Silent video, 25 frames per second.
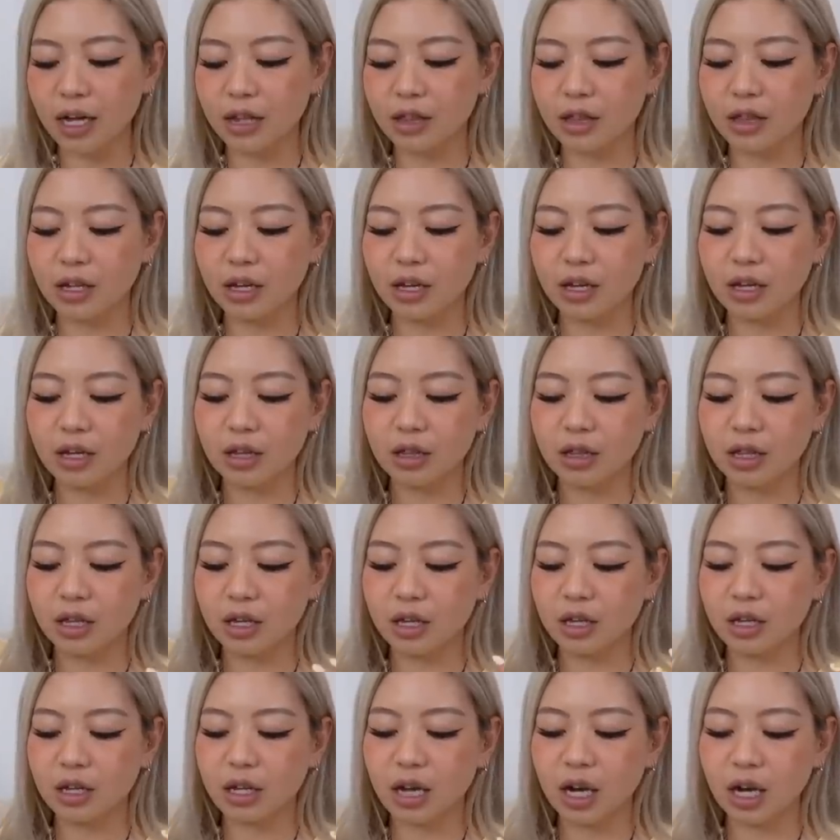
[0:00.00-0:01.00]
I think
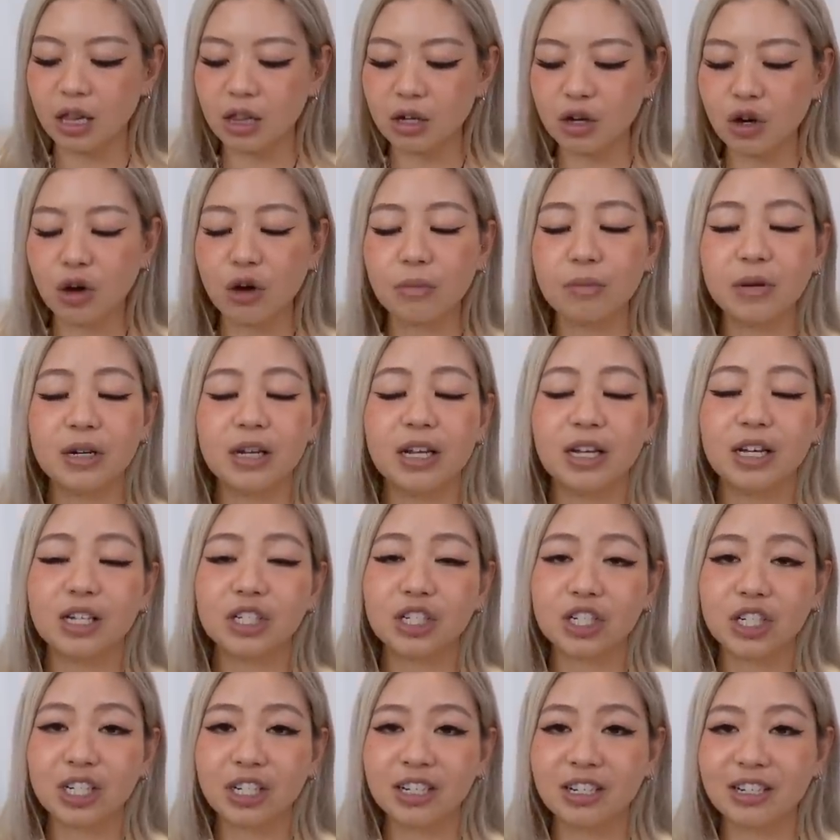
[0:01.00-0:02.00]
the color
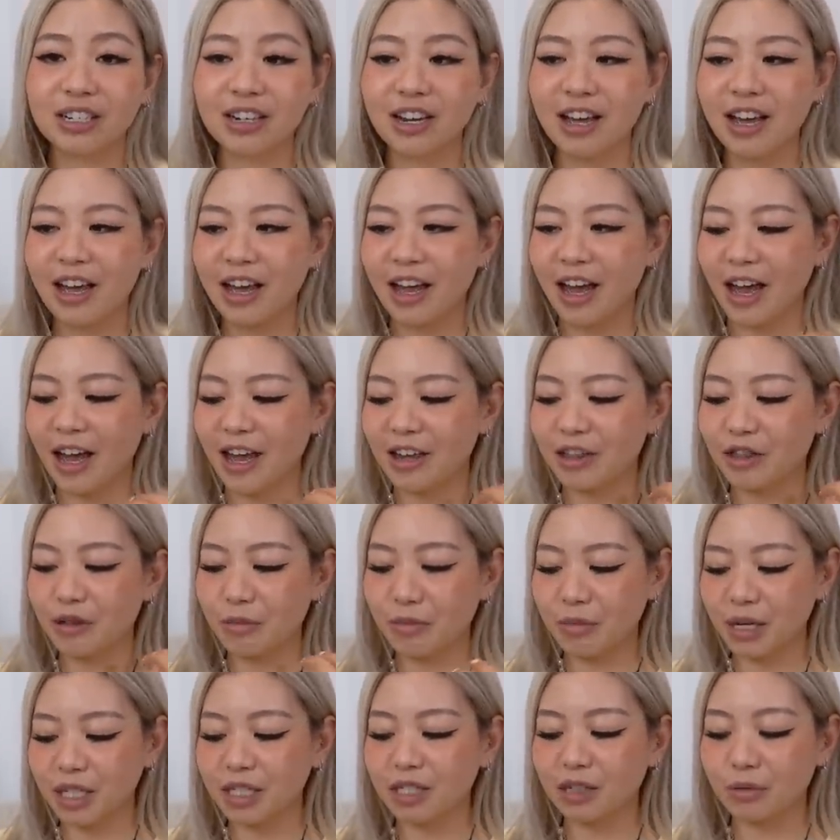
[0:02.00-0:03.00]
combination and the
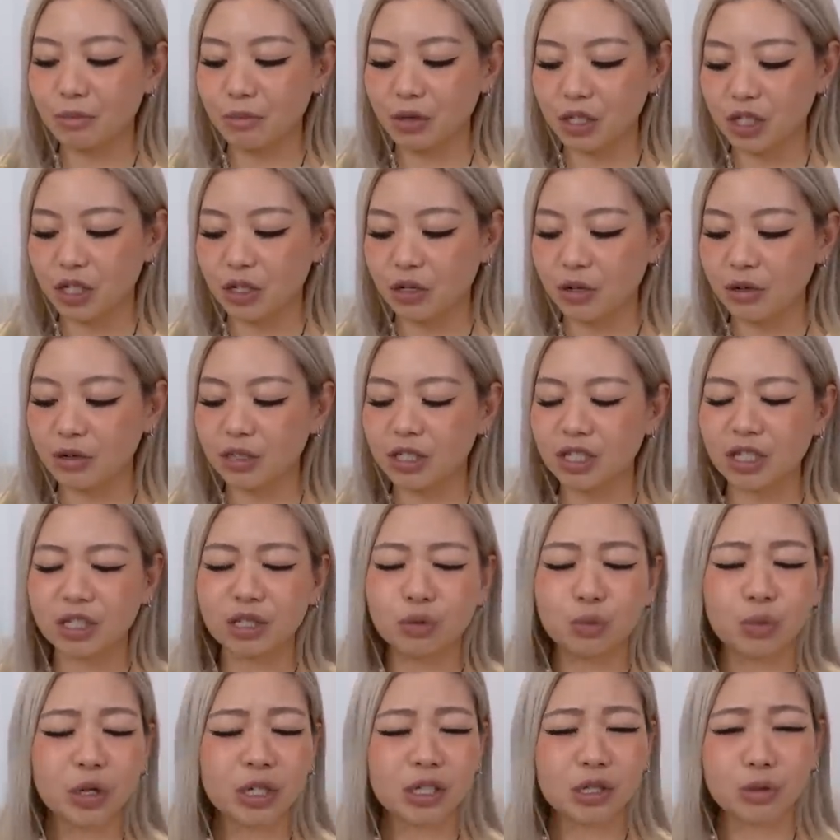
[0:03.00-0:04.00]
mix of material
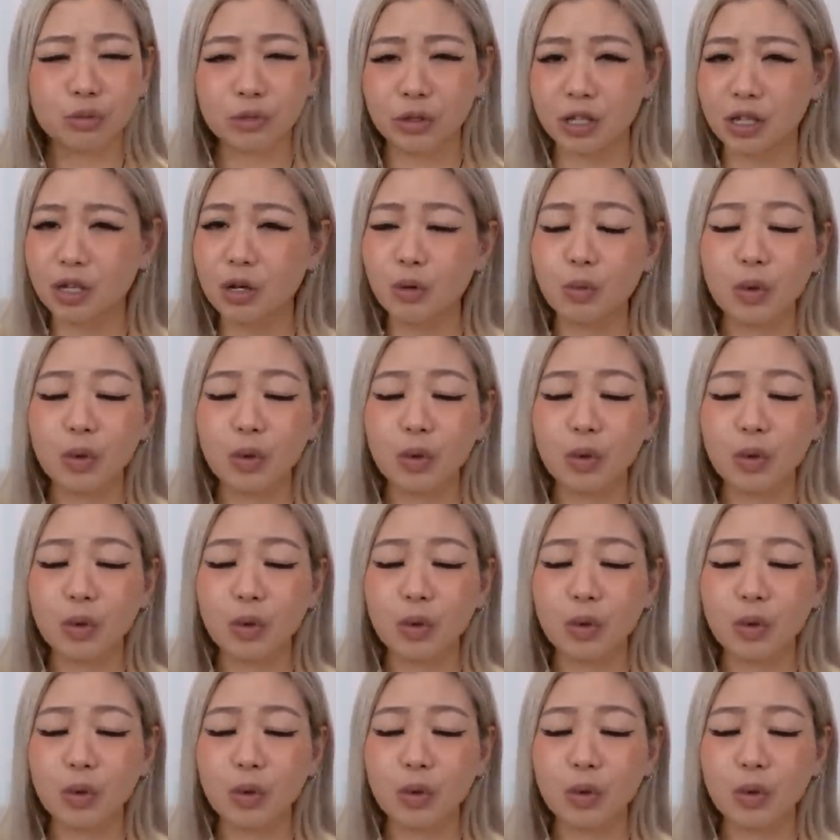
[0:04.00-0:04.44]
just works really